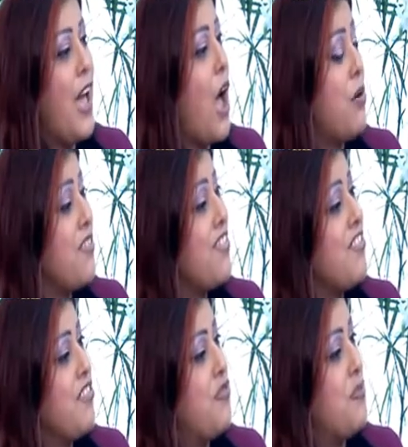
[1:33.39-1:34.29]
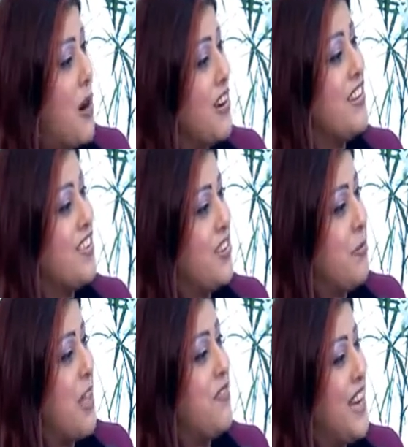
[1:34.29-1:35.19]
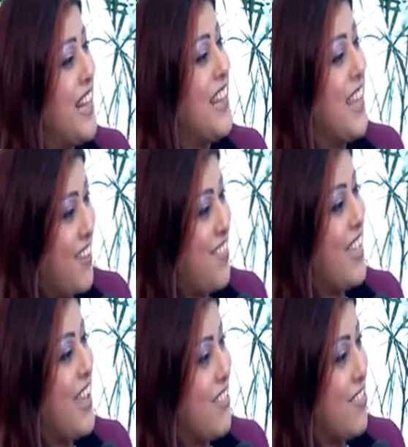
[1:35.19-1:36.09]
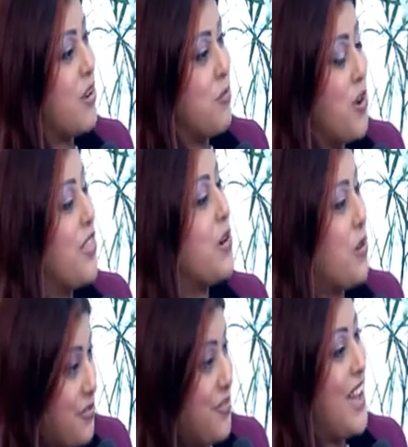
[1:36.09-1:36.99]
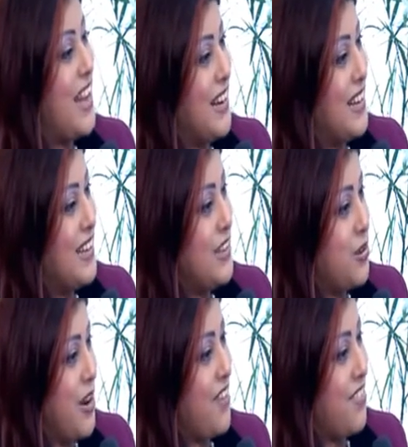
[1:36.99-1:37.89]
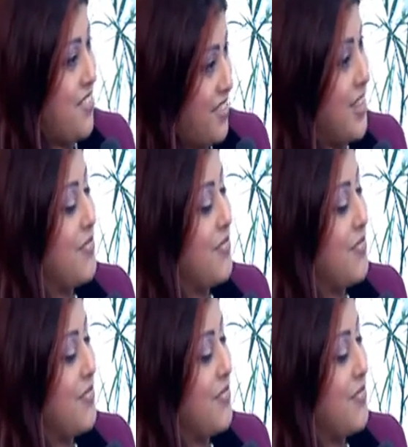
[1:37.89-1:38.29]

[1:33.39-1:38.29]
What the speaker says: Our sense of partnership definitely extends in more than one file, Your Excellency.